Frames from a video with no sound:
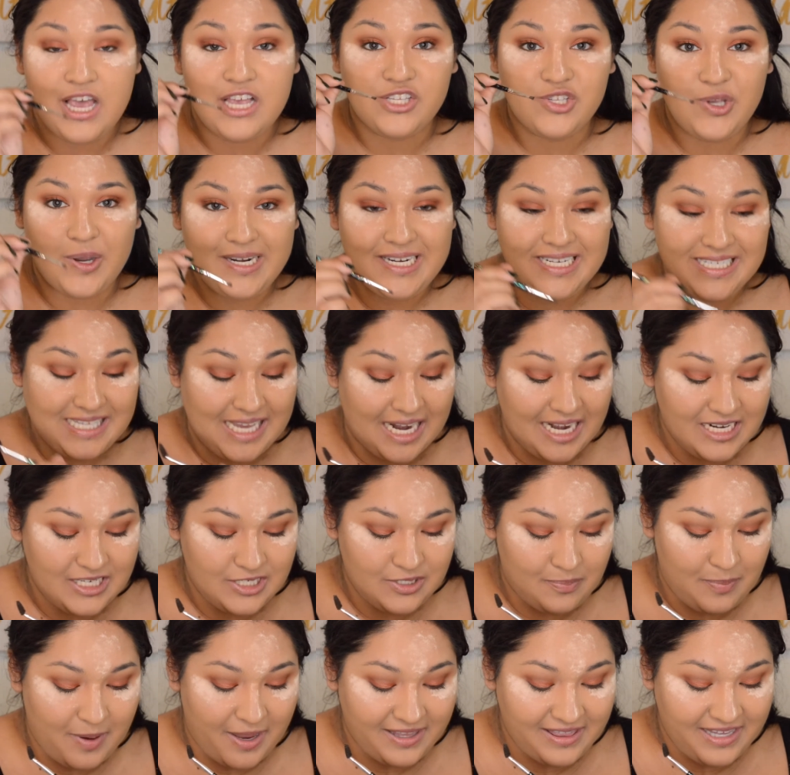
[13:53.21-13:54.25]
so I decided
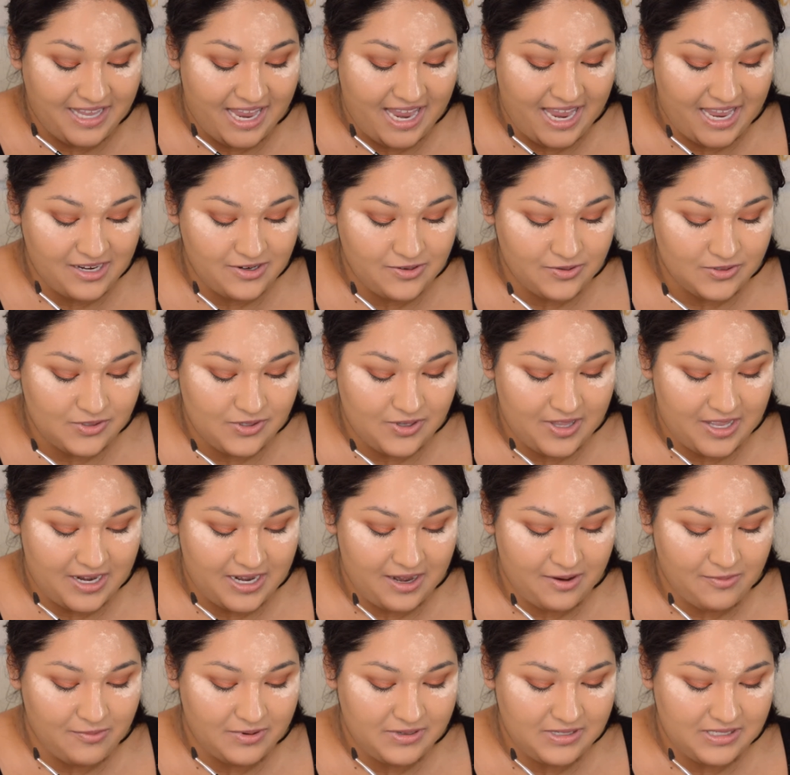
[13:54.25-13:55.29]
to paint the handle so
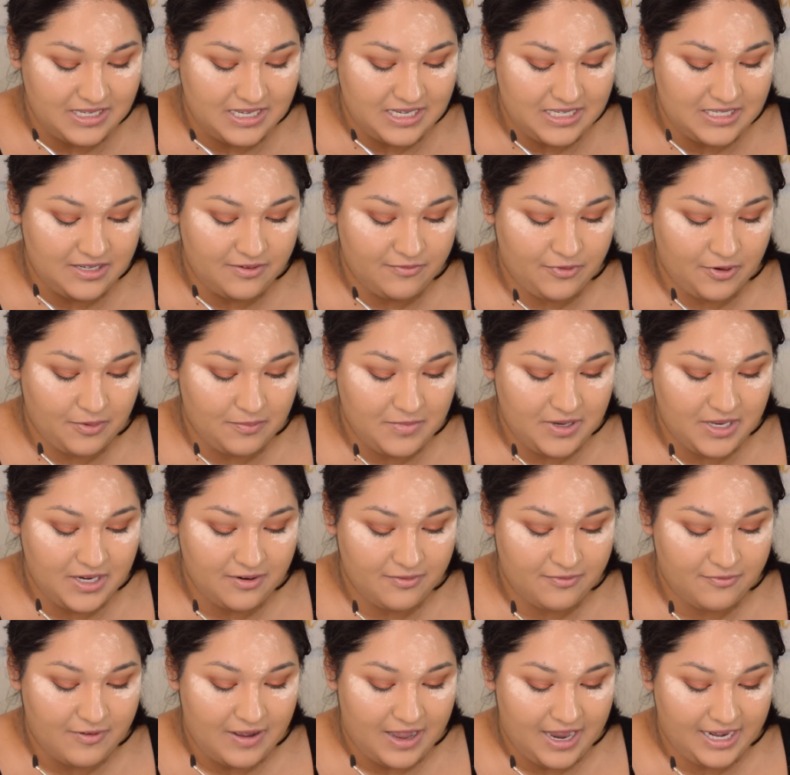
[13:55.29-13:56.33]
that it was easy for me
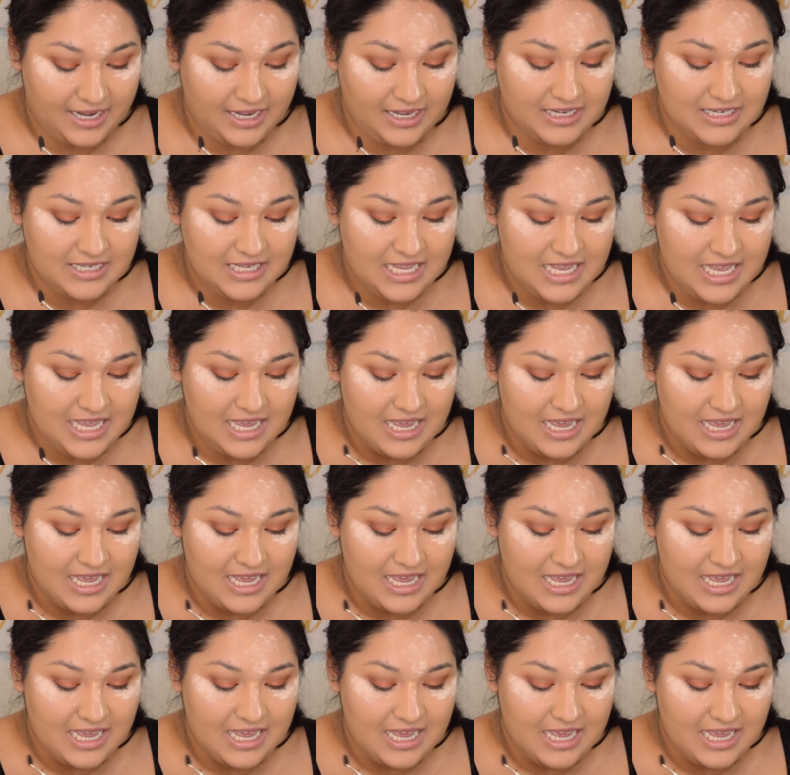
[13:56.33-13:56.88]
to find,